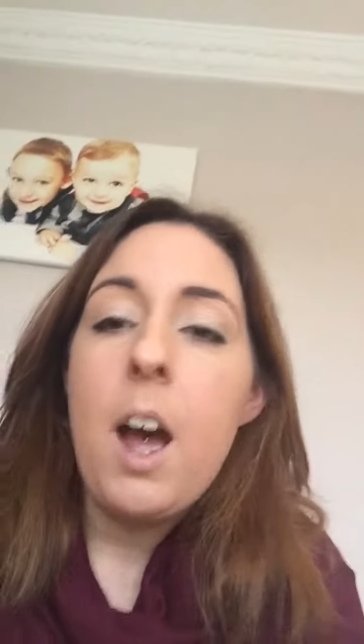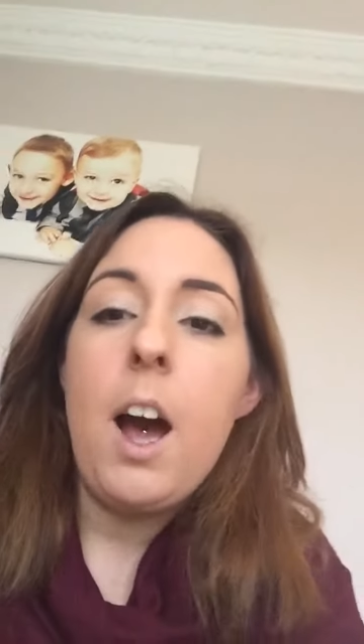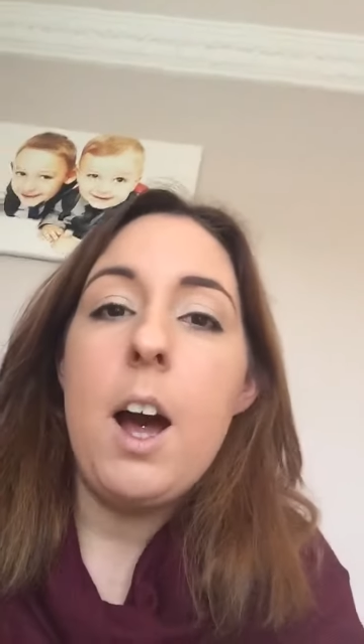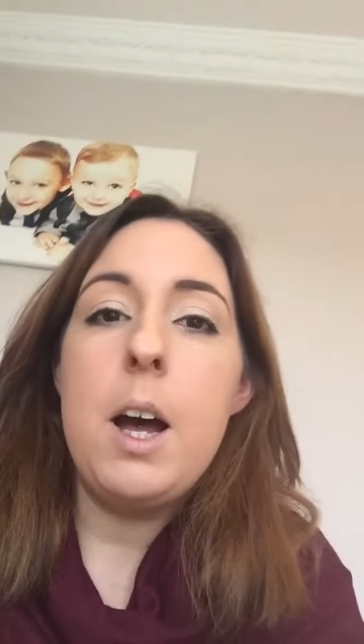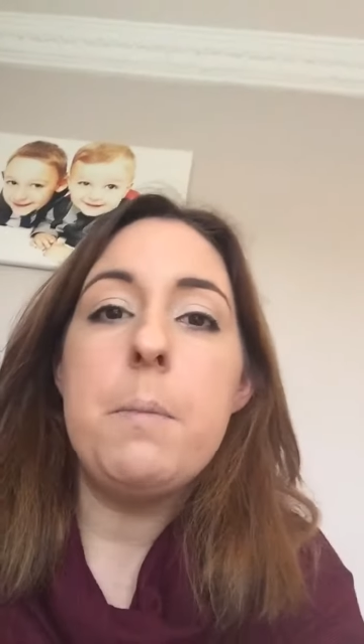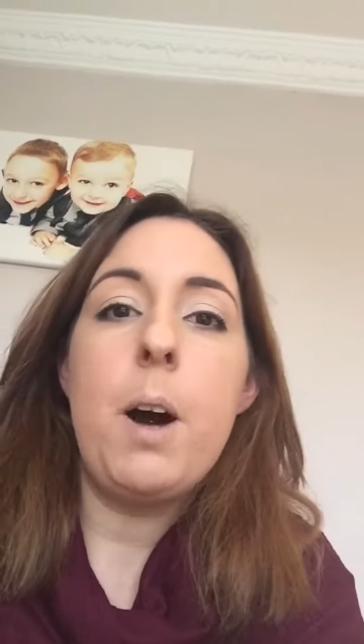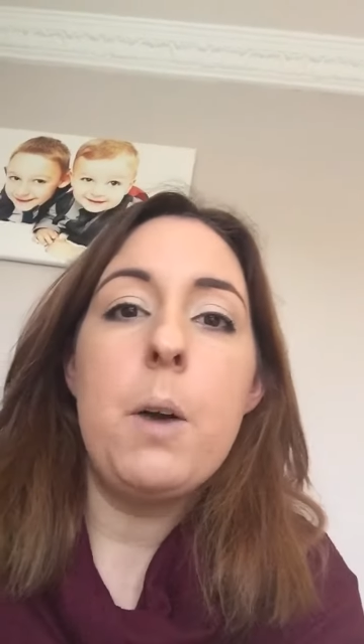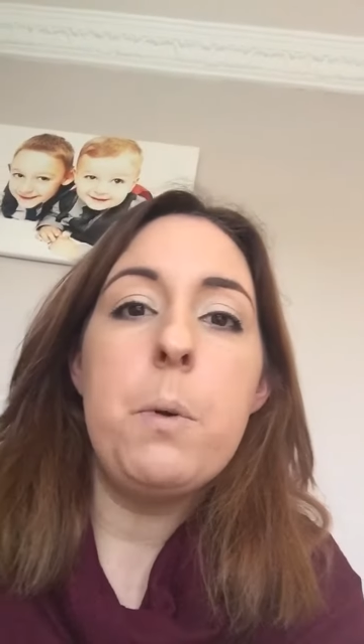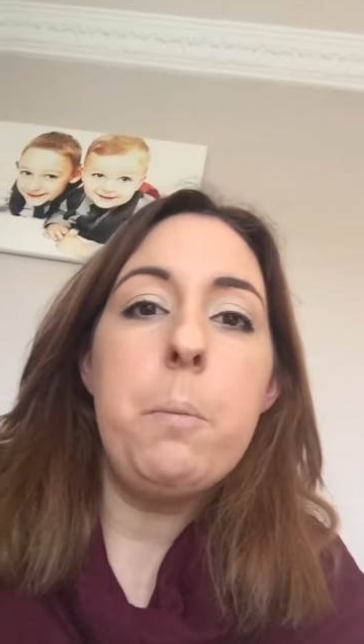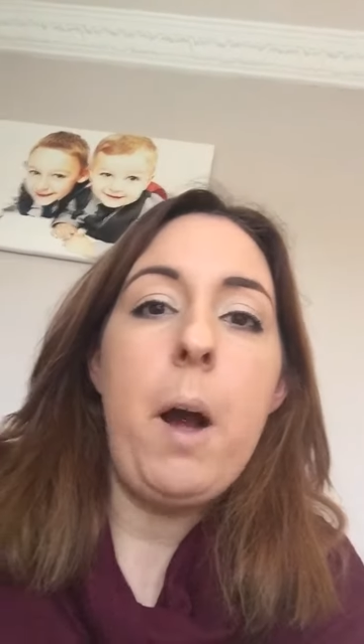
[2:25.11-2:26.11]
I
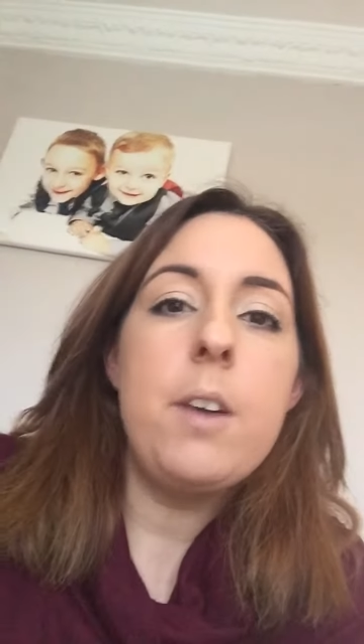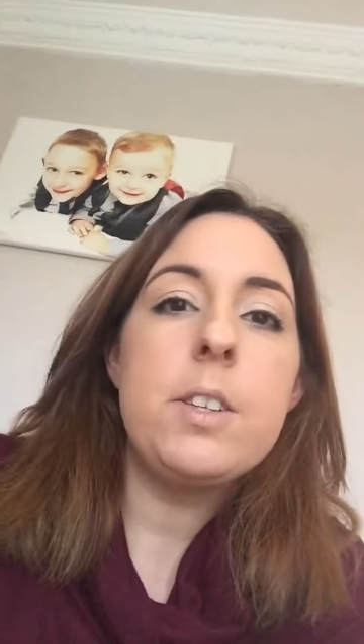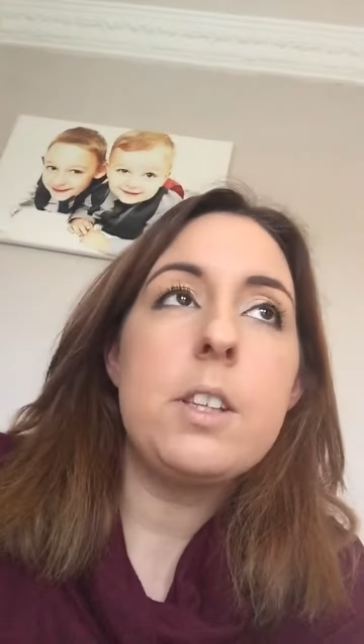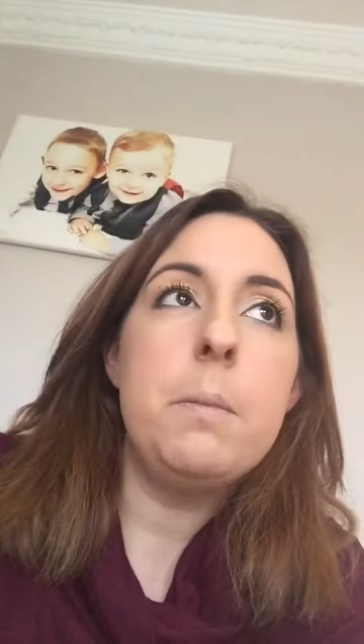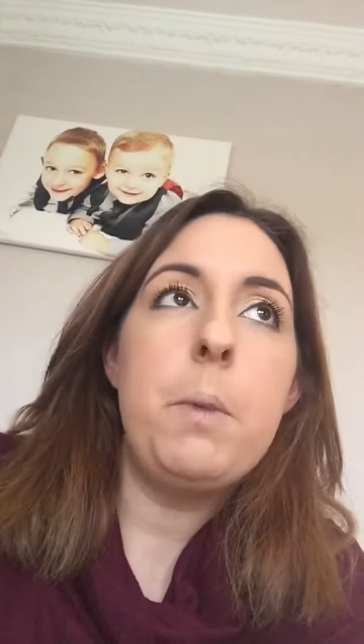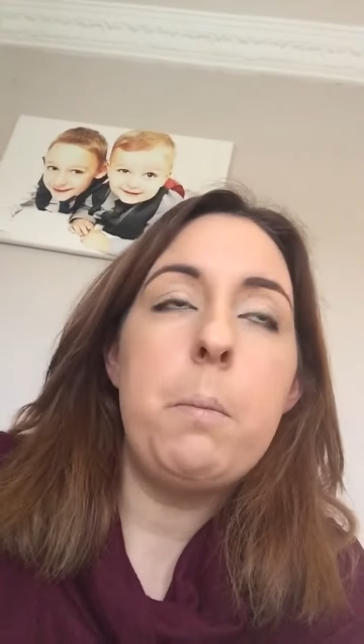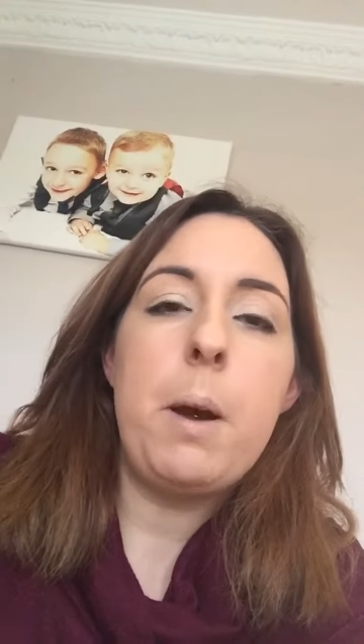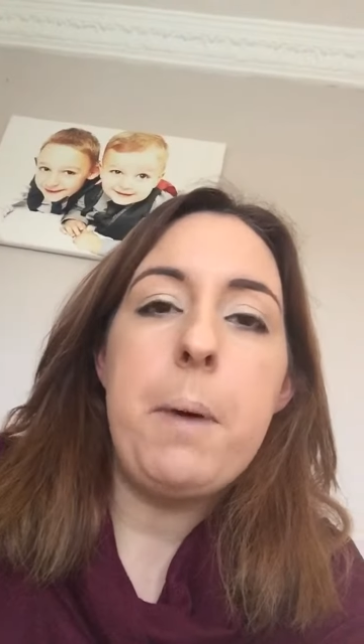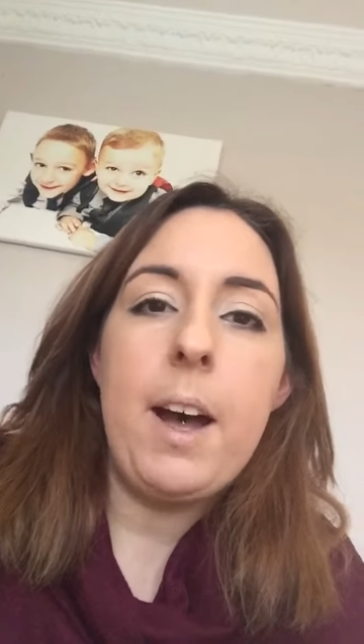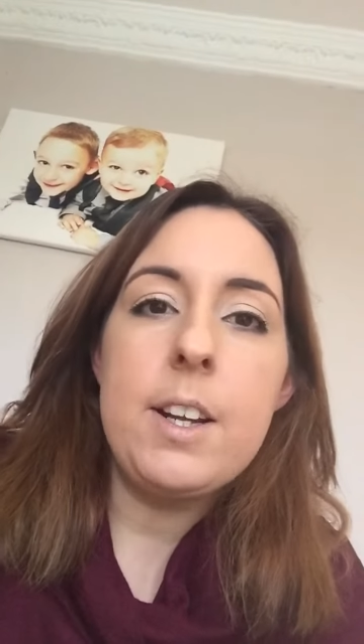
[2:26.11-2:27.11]
will post them on
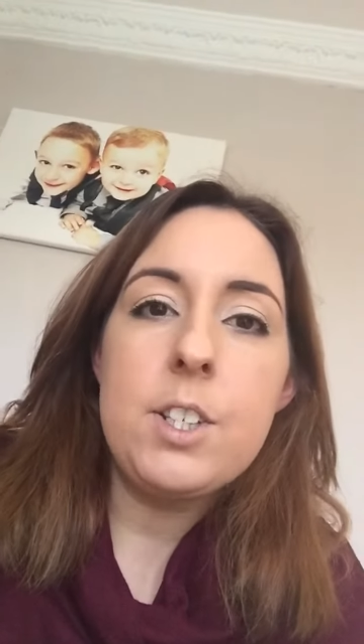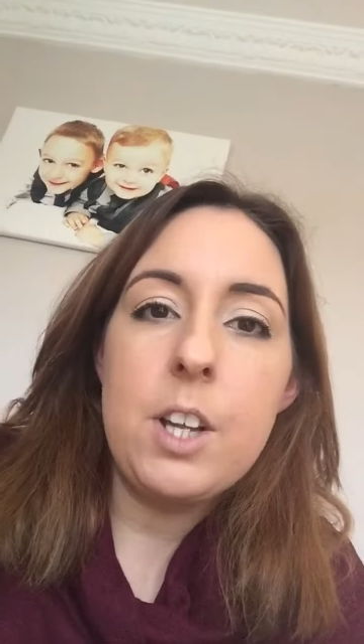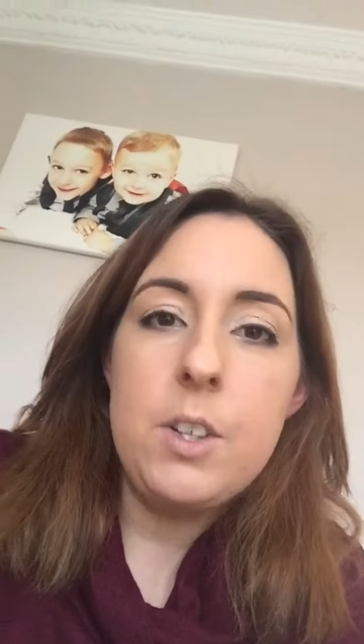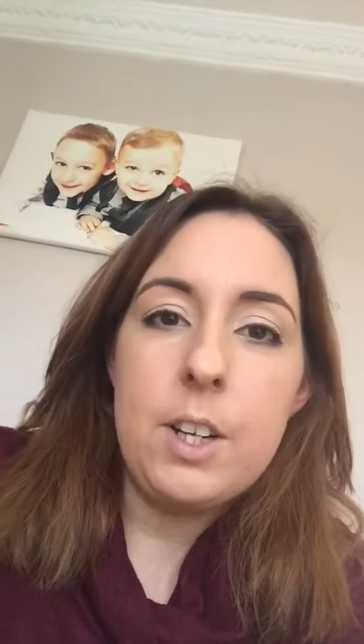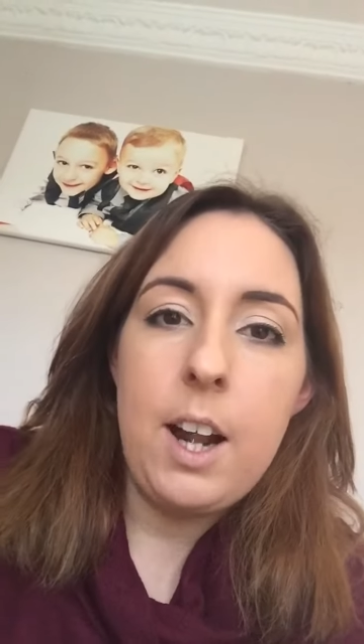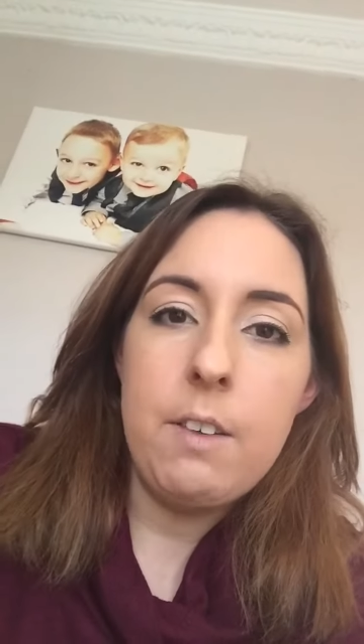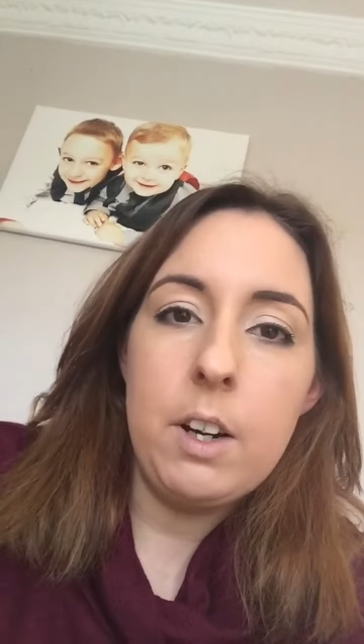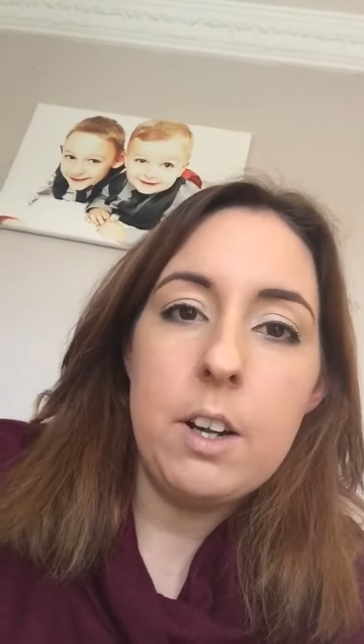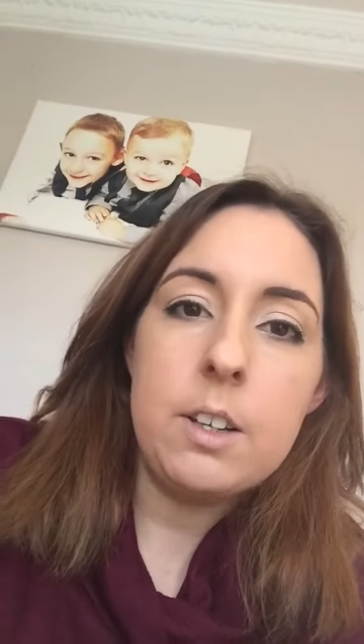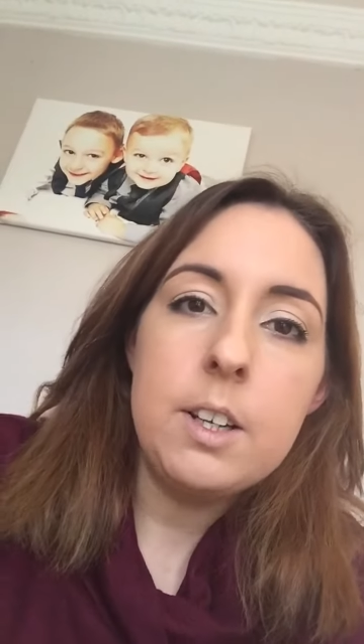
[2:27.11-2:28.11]
my page so you can have a
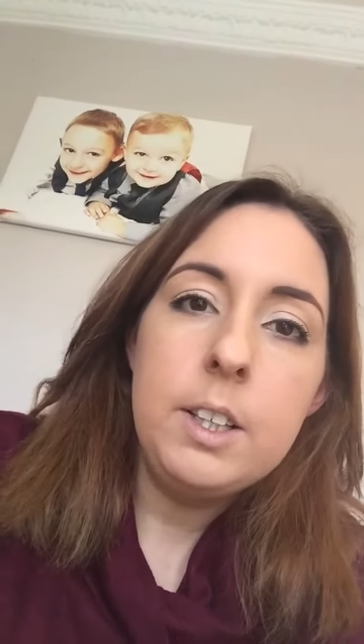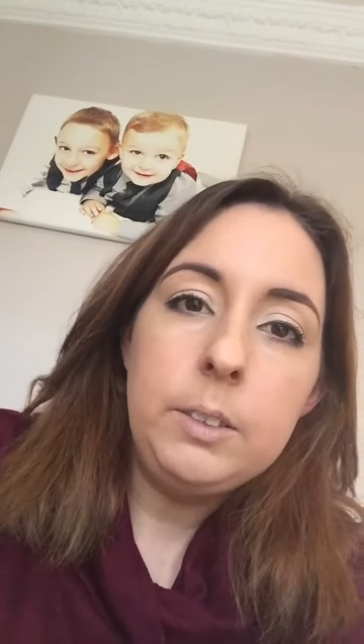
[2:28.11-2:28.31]
look.